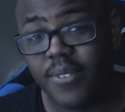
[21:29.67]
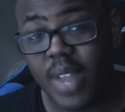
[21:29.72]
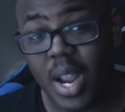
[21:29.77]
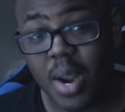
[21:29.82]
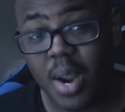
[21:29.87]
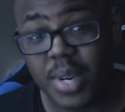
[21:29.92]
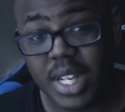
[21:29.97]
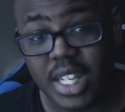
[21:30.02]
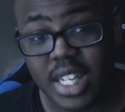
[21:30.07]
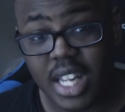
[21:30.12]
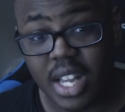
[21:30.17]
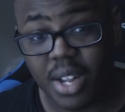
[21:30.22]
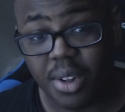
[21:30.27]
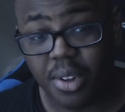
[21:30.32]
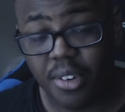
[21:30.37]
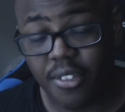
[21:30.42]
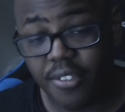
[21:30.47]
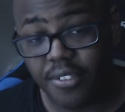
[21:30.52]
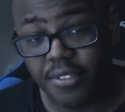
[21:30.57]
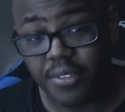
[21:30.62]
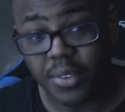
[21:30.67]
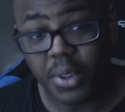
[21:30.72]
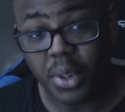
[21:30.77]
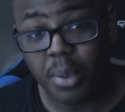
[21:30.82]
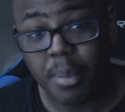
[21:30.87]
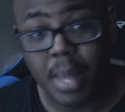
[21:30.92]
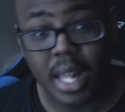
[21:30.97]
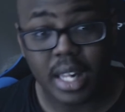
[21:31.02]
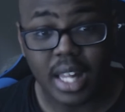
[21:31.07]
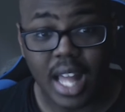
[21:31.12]
Fairy Tail,
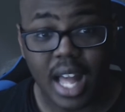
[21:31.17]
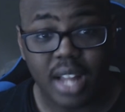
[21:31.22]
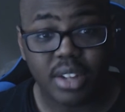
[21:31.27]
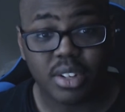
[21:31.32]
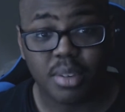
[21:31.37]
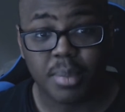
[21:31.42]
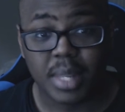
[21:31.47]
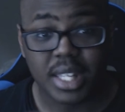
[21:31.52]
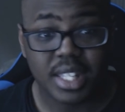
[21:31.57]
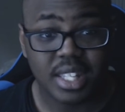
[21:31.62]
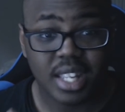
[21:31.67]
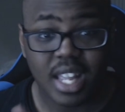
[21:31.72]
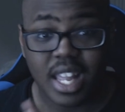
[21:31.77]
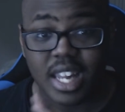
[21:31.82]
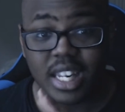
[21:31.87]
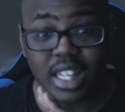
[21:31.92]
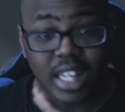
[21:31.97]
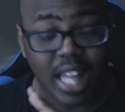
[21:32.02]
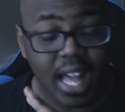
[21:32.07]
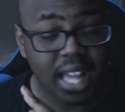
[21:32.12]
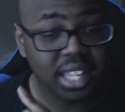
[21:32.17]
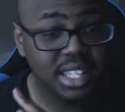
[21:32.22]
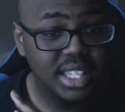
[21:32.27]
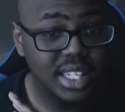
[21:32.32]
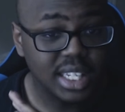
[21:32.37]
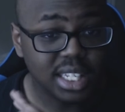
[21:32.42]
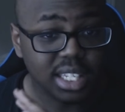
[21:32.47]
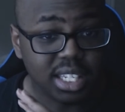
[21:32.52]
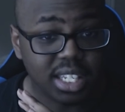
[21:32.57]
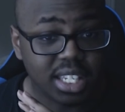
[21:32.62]
Full Metal Alchemist, and
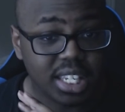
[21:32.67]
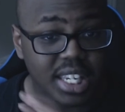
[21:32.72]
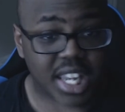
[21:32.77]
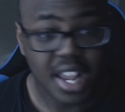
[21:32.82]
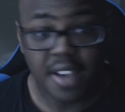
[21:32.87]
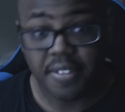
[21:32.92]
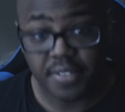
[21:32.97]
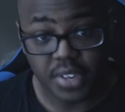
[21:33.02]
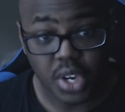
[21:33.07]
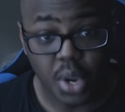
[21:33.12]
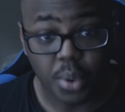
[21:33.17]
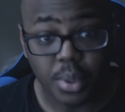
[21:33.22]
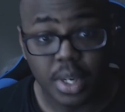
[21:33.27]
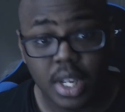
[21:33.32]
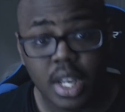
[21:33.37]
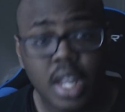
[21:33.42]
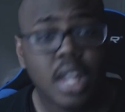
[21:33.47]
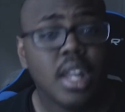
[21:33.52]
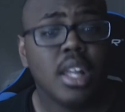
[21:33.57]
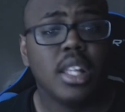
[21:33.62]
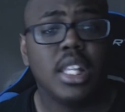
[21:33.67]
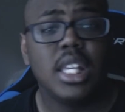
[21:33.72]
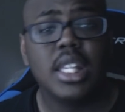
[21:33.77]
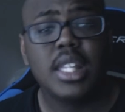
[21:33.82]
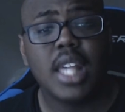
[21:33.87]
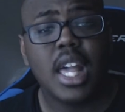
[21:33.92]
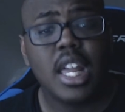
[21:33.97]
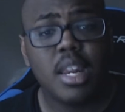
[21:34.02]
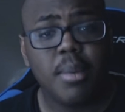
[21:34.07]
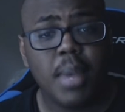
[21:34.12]
lastly, Death Note.
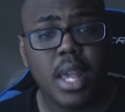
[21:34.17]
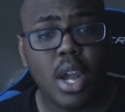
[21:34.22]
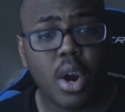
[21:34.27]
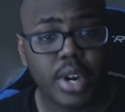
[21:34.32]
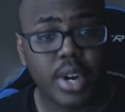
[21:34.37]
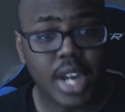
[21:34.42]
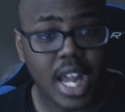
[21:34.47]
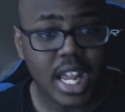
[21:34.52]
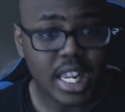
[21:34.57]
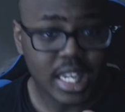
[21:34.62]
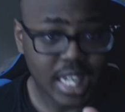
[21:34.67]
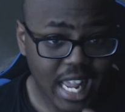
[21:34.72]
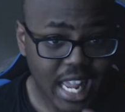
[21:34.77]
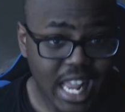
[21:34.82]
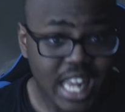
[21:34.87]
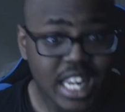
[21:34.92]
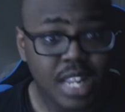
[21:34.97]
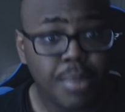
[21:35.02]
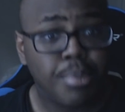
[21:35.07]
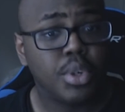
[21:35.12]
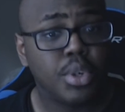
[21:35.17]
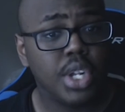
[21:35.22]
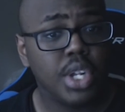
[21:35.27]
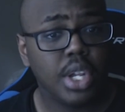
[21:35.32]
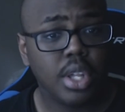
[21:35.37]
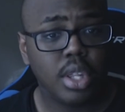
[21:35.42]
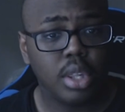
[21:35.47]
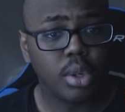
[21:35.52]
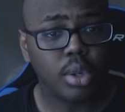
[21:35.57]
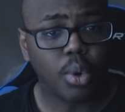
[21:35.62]
These anime are not in any
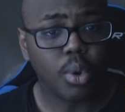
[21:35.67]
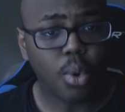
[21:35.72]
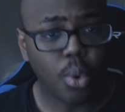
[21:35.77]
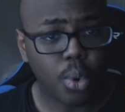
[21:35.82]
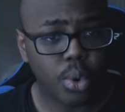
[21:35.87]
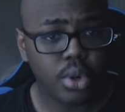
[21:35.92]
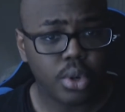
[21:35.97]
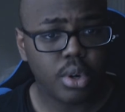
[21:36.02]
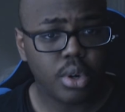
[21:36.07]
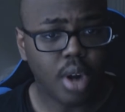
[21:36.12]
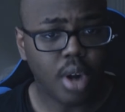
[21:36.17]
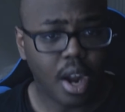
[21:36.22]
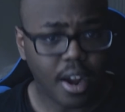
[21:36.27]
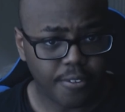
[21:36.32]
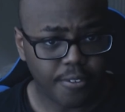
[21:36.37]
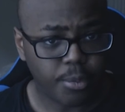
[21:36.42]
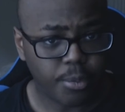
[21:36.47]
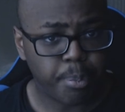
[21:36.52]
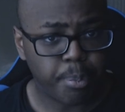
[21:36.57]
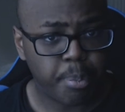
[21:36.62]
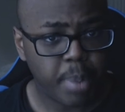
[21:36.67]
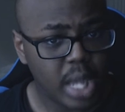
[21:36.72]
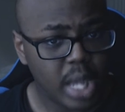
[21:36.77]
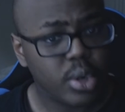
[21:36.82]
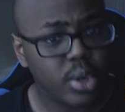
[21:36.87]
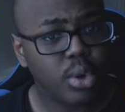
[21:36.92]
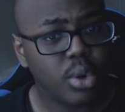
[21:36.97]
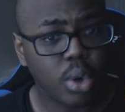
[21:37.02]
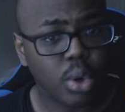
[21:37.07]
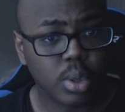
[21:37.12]
particular order of
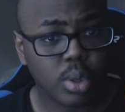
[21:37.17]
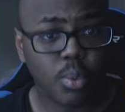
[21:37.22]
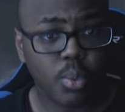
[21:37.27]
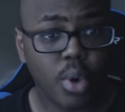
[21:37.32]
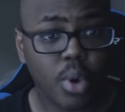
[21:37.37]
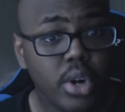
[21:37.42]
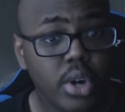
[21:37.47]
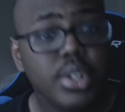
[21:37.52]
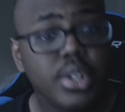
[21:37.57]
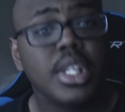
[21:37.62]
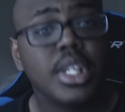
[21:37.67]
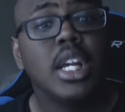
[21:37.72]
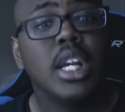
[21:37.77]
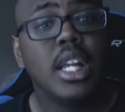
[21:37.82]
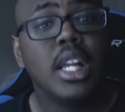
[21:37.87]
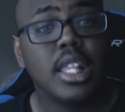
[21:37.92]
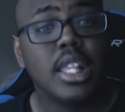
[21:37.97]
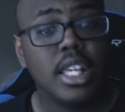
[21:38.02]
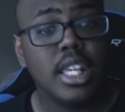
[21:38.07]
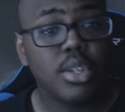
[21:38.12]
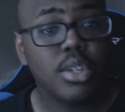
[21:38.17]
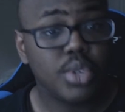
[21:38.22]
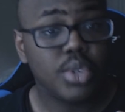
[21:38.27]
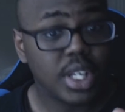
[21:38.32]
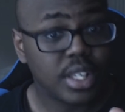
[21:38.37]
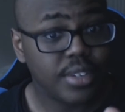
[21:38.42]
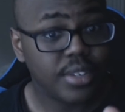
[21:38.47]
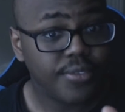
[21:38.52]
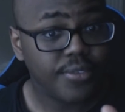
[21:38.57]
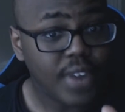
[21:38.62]
better or worse. These
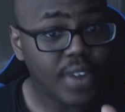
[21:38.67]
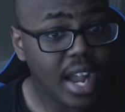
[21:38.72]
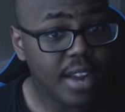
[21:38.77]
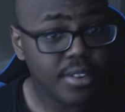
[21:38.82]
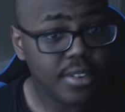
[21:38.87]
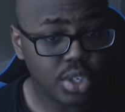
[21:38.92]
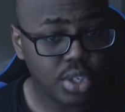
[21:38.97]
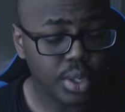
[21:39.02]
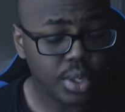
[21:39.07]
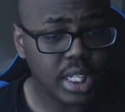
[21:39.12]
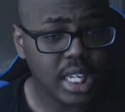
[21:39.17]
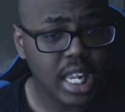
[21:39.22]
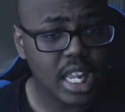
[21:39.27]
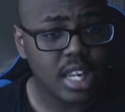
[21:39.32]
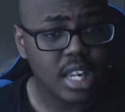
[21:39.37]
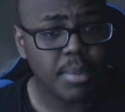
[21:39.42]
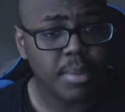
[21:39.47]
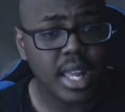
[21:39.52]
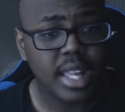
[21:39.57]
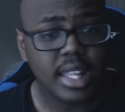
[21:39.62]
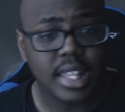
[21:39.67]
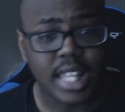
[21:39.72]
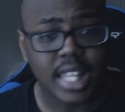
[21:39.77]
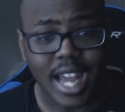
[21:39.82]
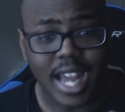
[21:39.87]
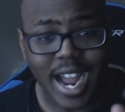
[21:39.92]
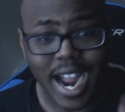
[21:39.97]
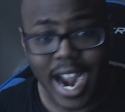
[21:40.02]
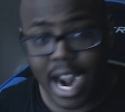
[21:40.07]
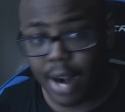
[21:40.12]
are just 5 shonen anime
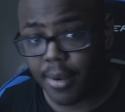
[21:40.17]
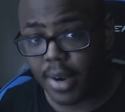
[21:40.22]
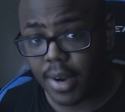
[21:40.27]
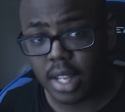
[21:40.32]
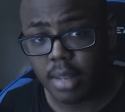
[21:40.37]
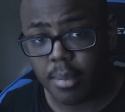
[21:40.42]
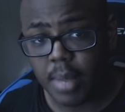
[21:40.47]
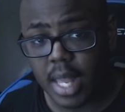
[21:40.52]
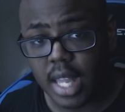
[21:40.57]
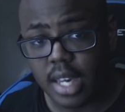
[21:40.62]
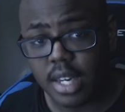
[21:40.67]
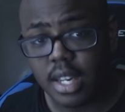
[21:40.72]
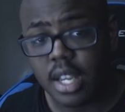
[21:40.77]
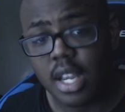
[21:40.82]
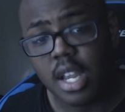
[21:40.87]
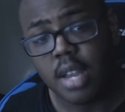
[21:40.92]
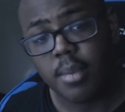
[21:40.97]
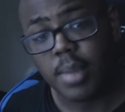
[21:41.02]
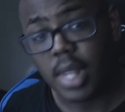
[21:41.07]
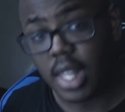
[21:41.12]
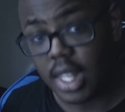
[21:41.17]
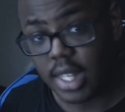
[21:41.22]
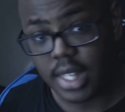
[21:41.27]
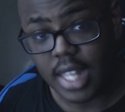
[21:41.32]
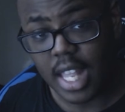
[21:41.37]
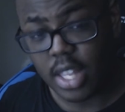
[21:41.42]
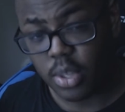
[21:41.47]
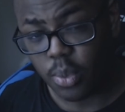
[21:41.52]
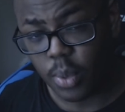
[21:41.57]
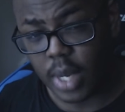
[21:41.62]
that I recommend
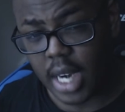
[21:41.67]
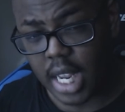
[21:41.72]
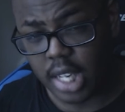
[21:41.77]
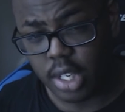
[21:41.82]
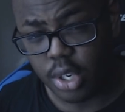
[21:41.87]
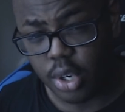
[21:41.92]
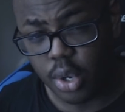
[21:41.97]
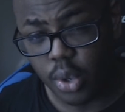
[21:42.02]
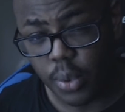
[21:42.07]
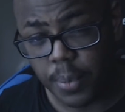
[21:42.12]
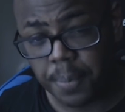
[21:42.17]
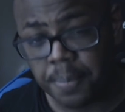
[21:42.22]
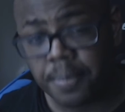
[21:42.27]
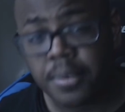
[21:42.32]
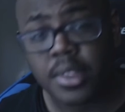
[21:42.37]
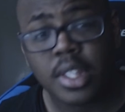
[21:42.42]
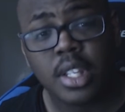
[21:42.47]
because that's what I do.